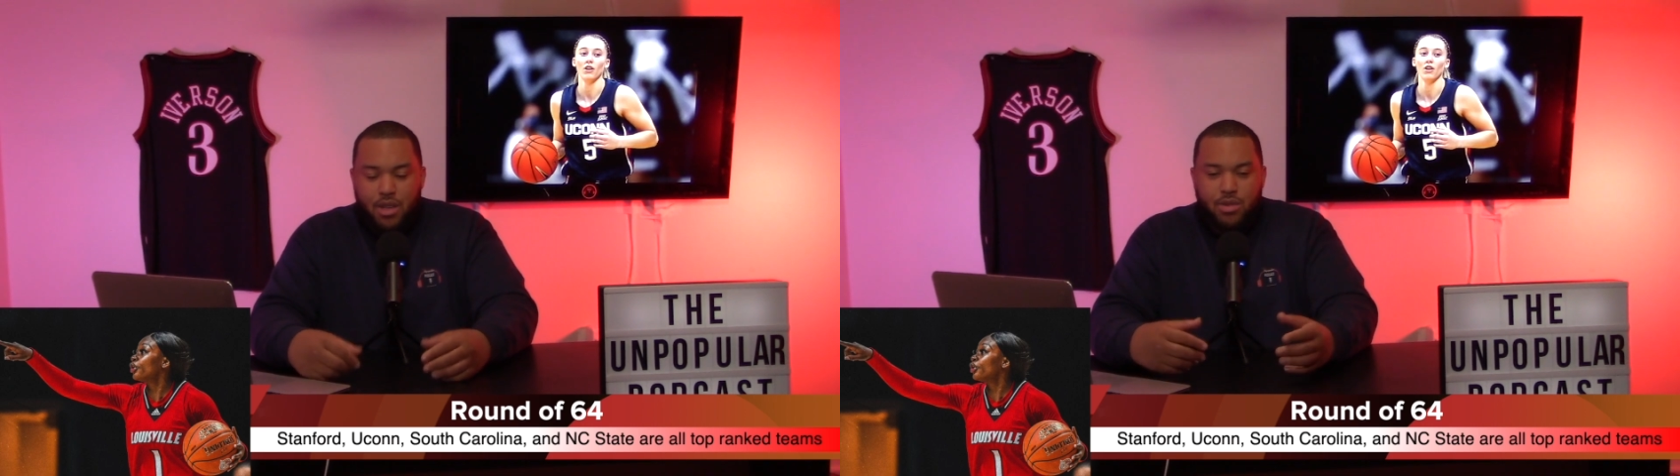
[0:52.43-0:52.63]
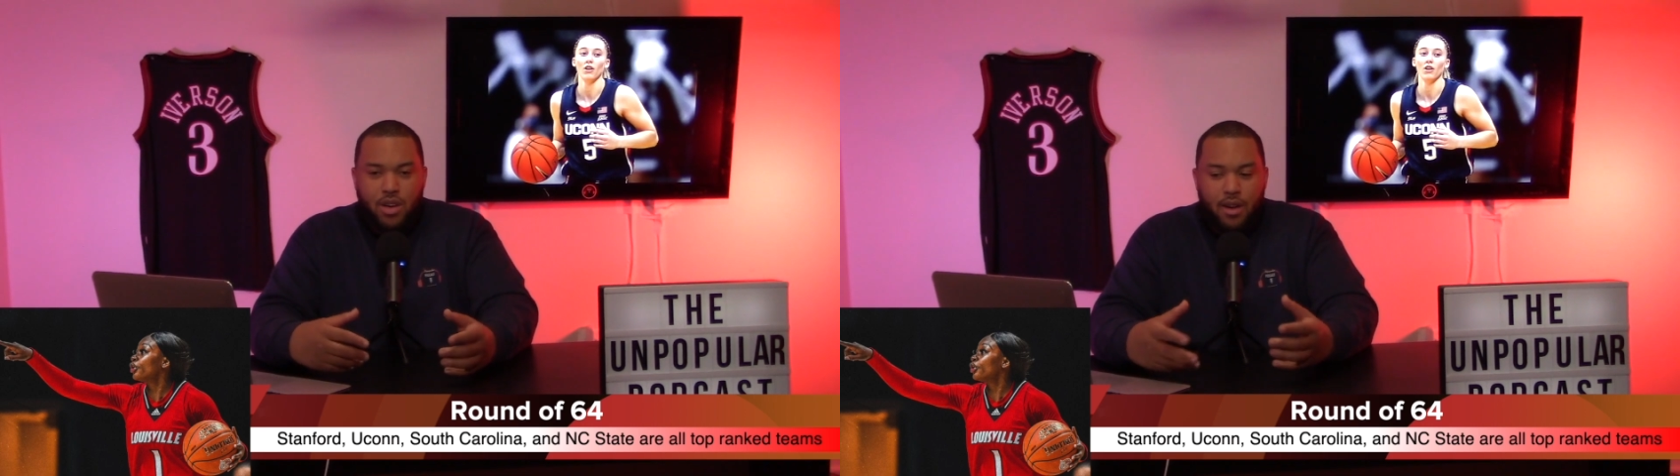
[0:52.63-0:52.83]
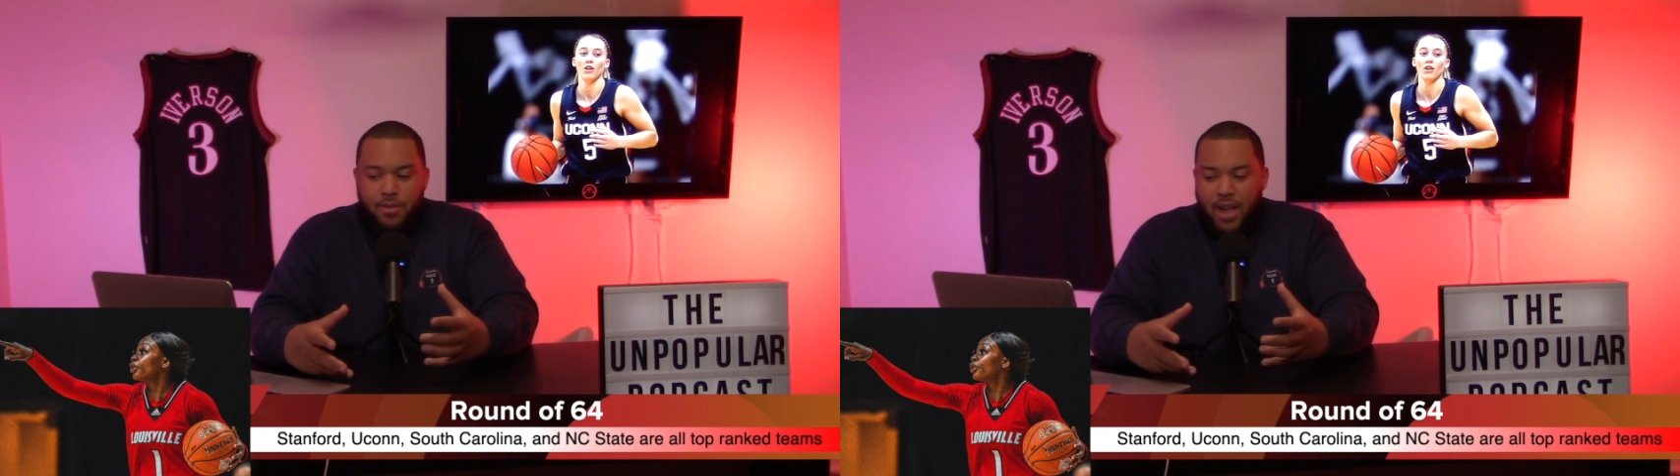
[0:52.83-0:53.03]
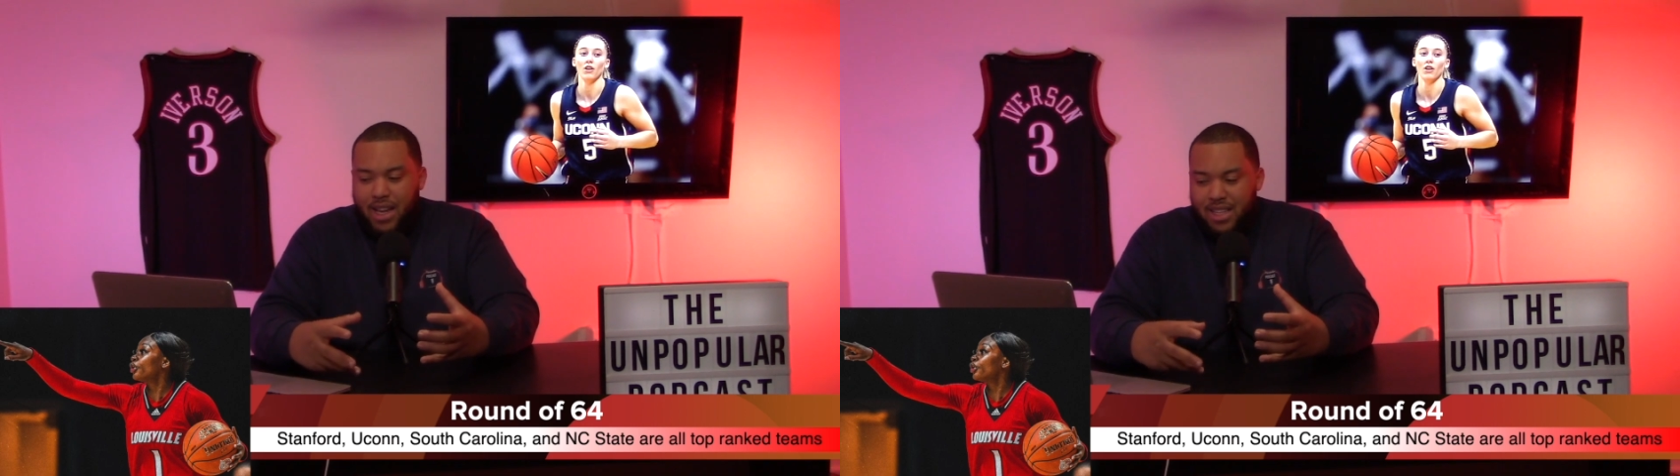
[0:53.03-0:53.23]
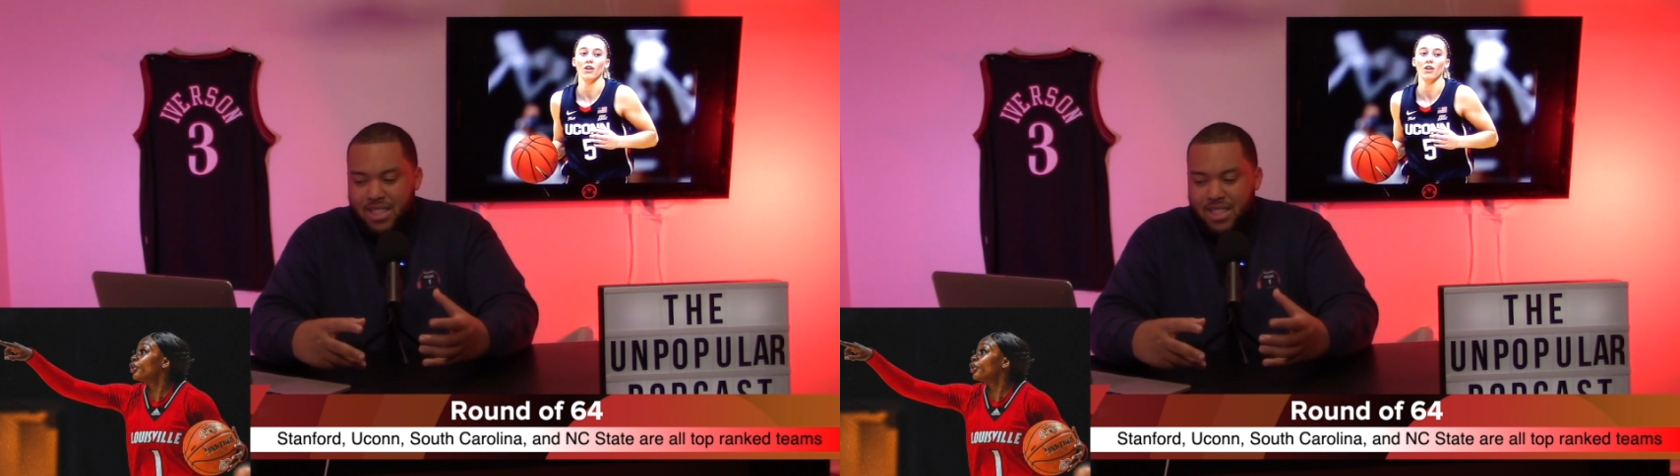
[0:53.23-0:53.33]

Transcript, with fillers: Utah Valley